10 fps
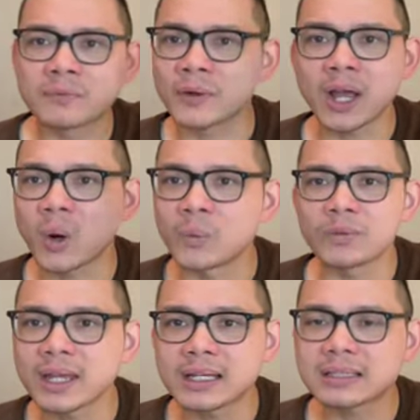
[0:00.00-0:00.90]
for their own
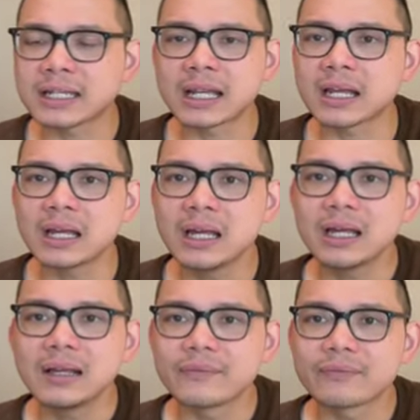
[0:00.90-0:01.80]
things, and then
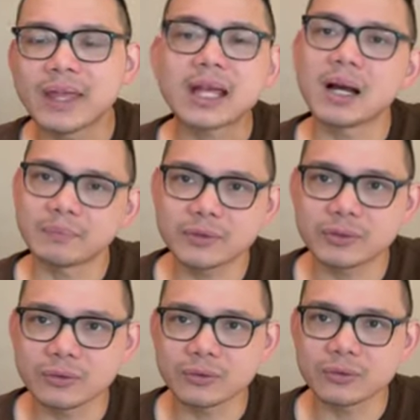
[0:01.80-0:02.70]
they come
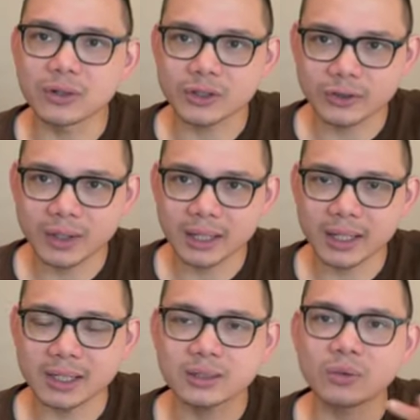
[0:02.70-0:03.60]
to
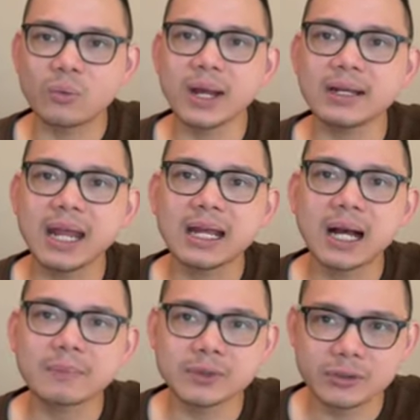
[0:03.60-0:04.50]
Australia. So when they
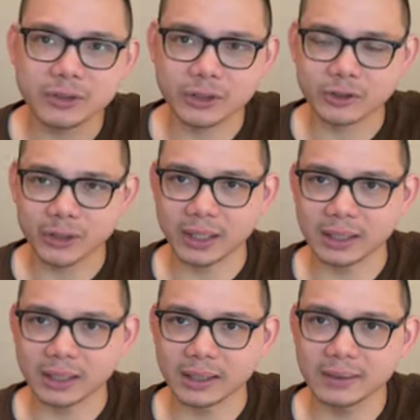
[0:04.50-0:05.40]
come to
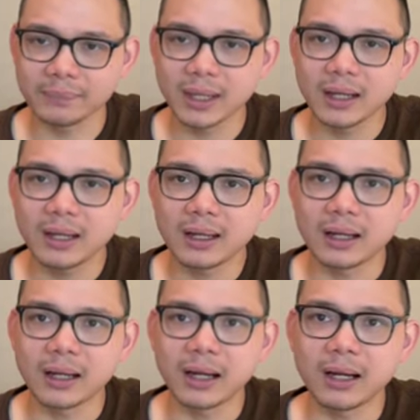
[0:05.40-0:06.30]
Australia,
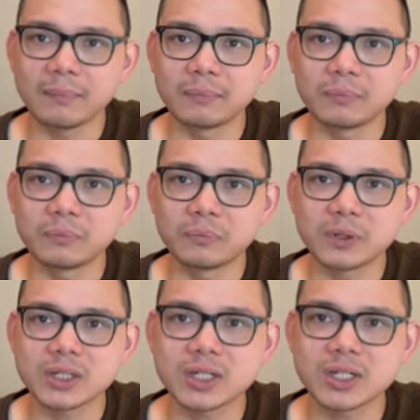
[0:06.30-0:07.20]

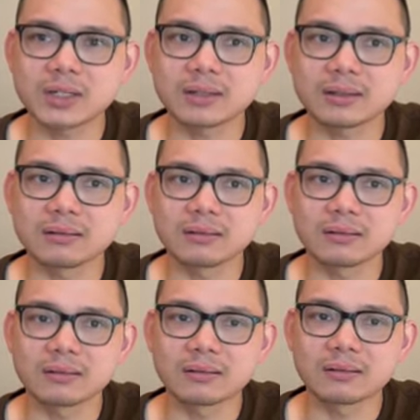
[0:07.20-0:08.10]
which is
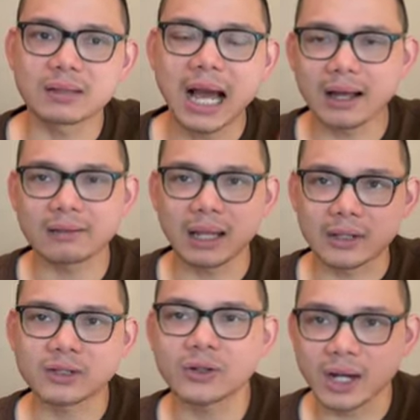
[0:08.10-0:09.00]

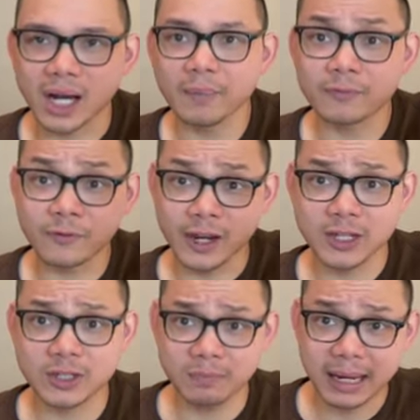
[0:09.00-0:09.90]
so the harp
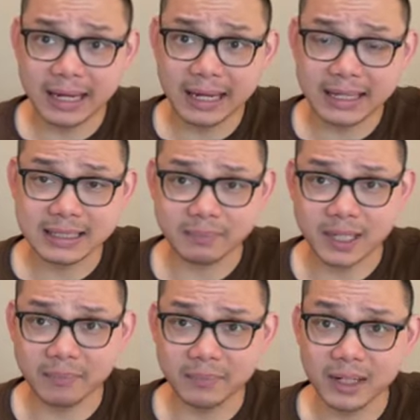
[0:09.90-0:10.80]
finished making in
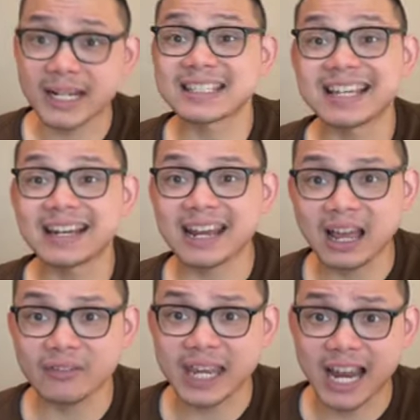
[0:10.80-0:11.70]
September and they send it
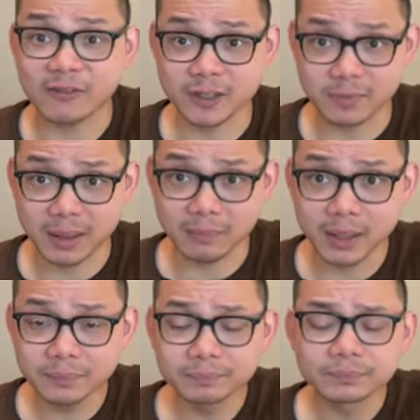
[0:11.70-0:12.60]
out the end of
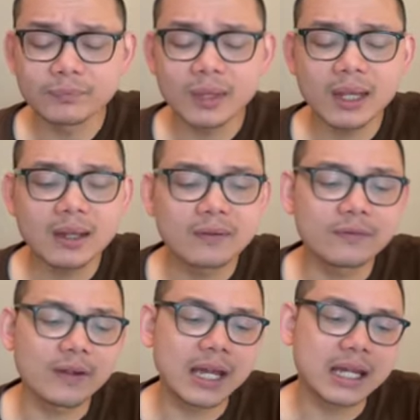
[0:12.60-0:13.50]
September.
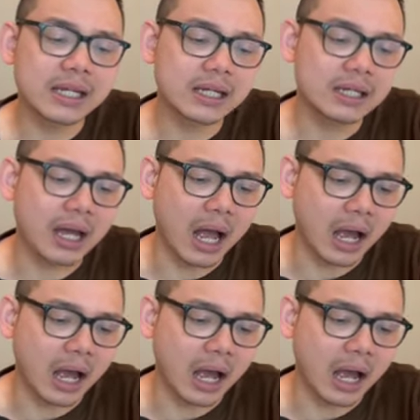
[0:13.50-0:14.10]
The